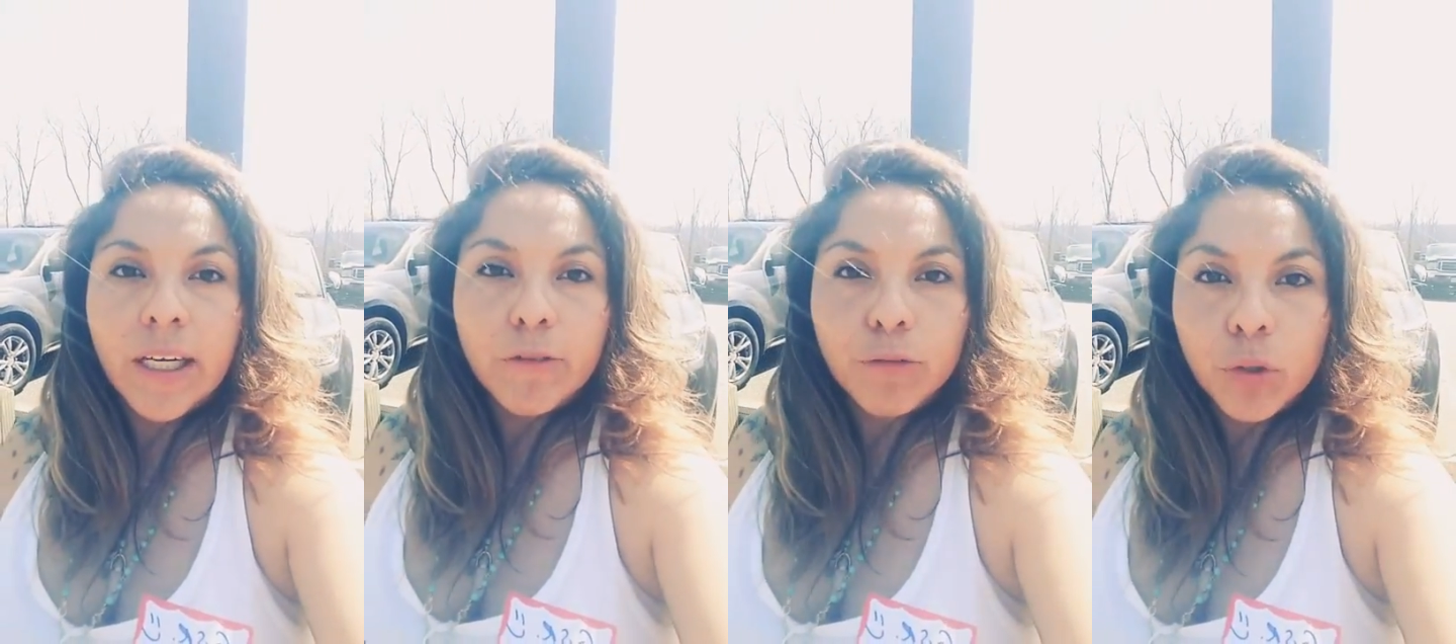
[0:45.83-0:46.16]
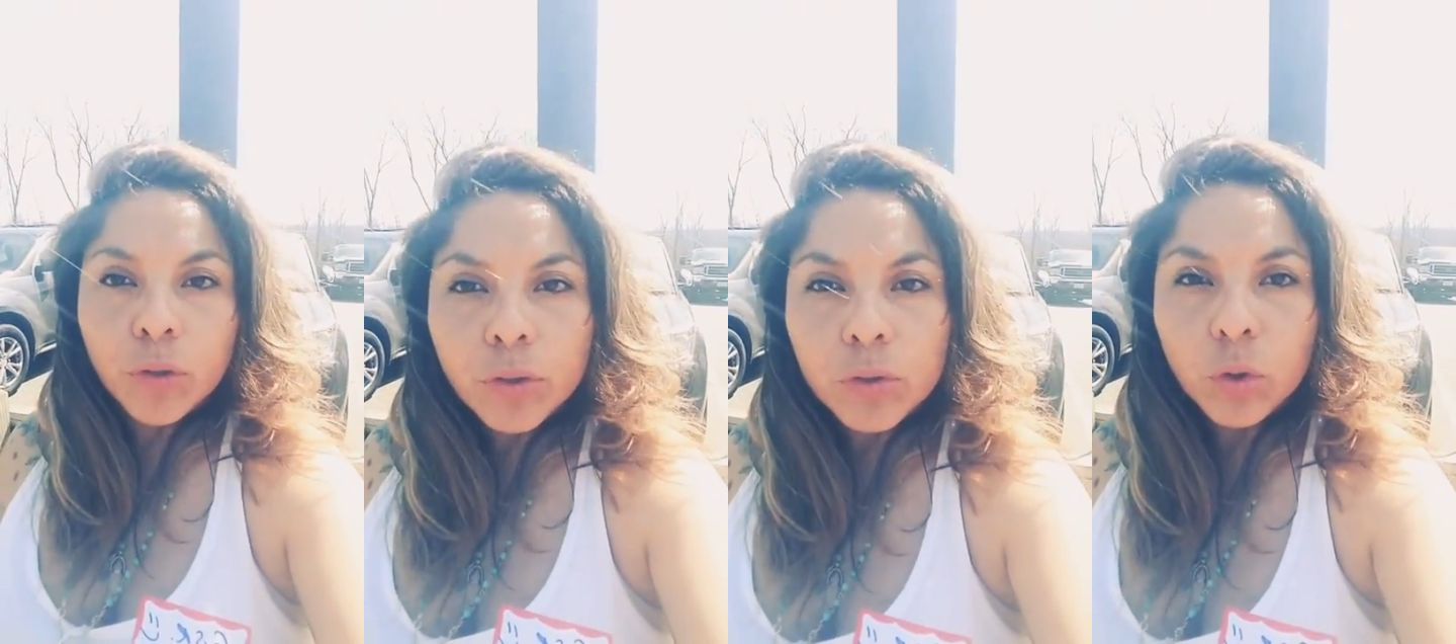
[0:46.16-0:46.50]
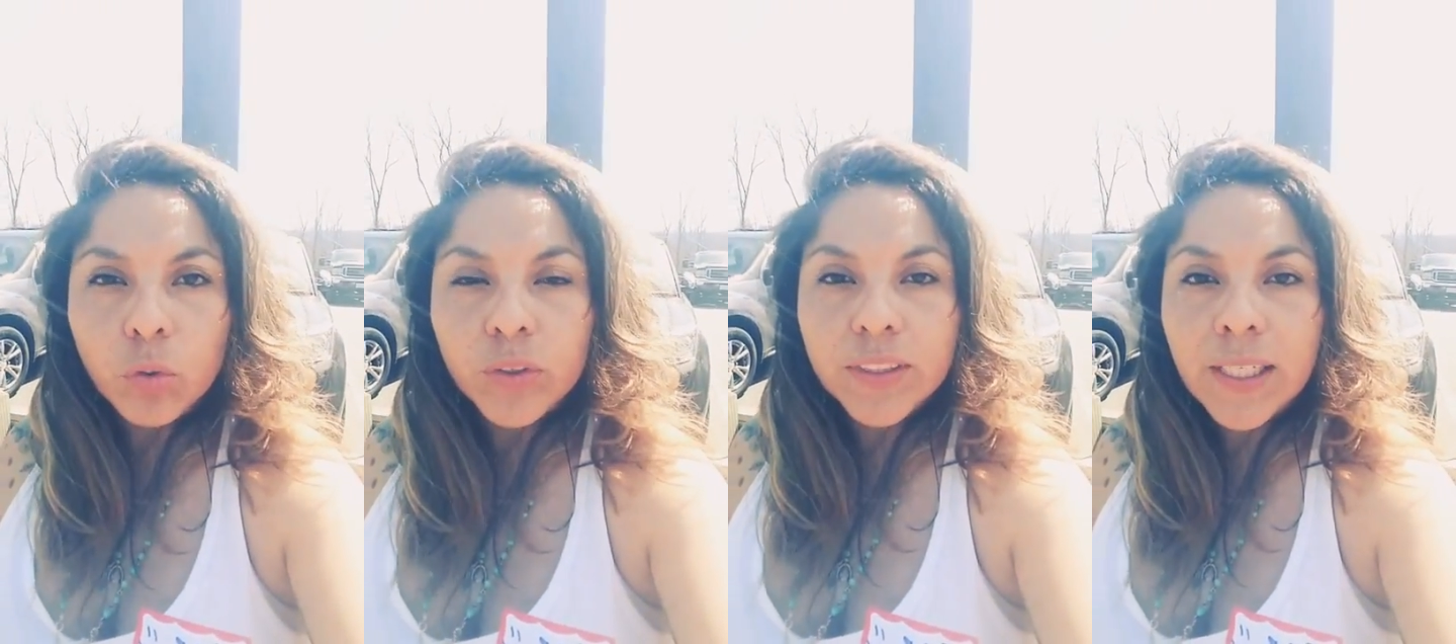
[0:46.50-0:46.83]
I've learned
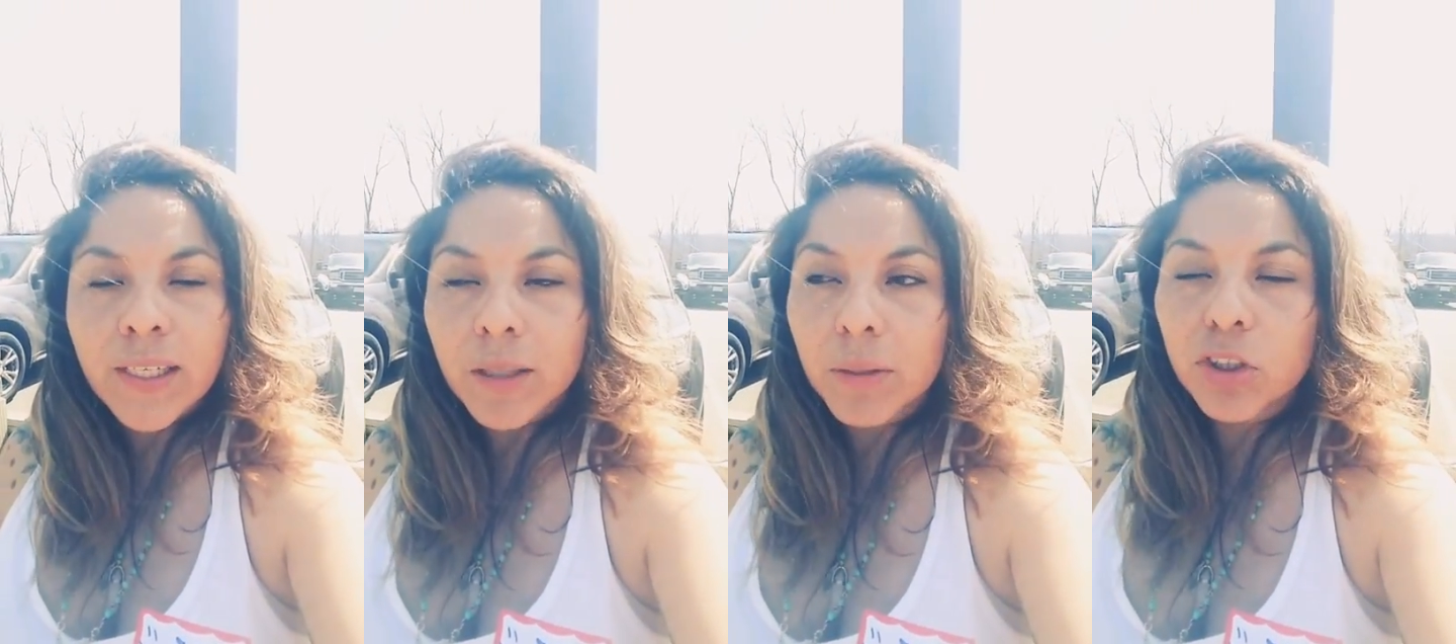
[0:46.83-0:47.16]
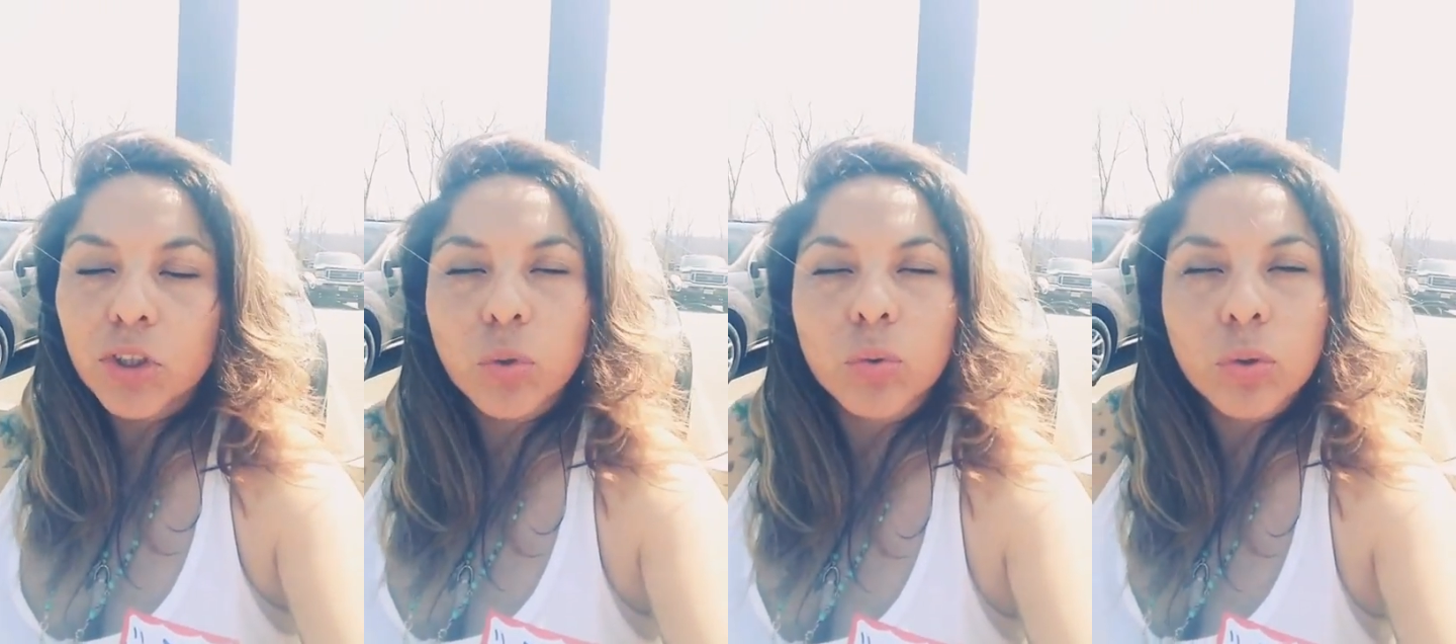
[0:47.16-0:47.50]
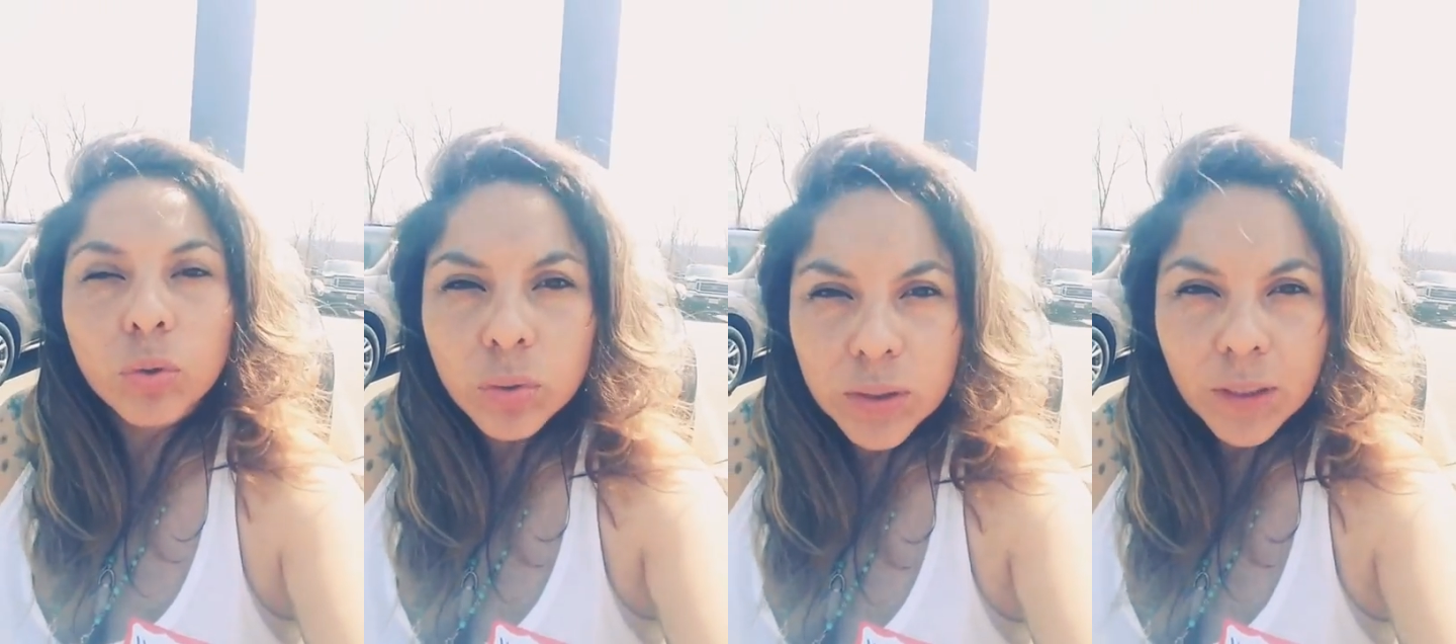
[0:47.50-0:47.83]
over time. I just don't
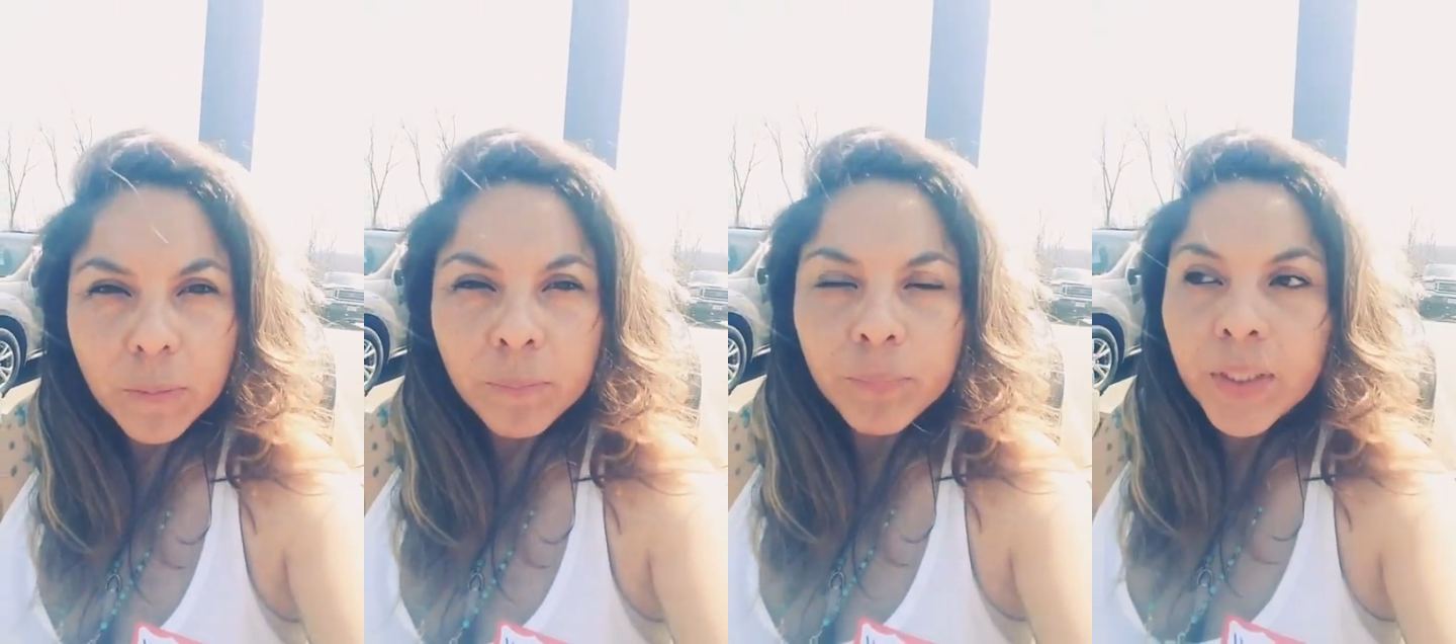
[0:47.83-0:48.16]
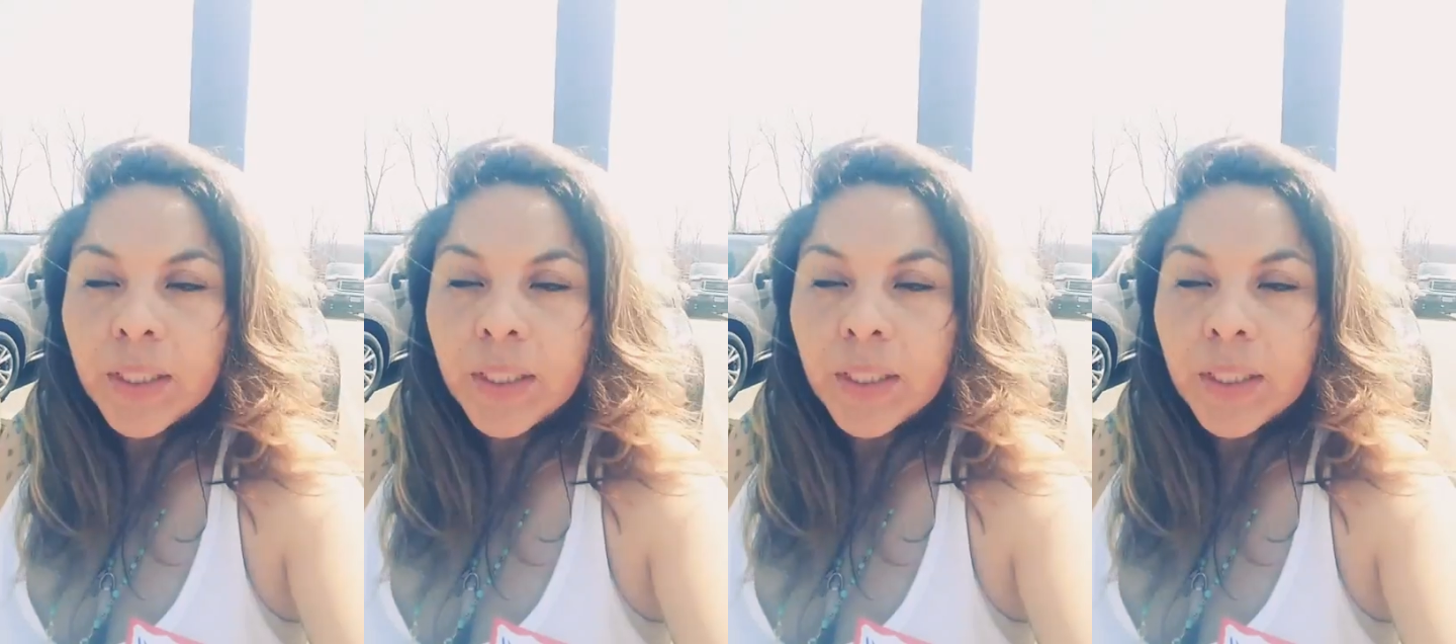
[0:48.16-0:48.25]
use them."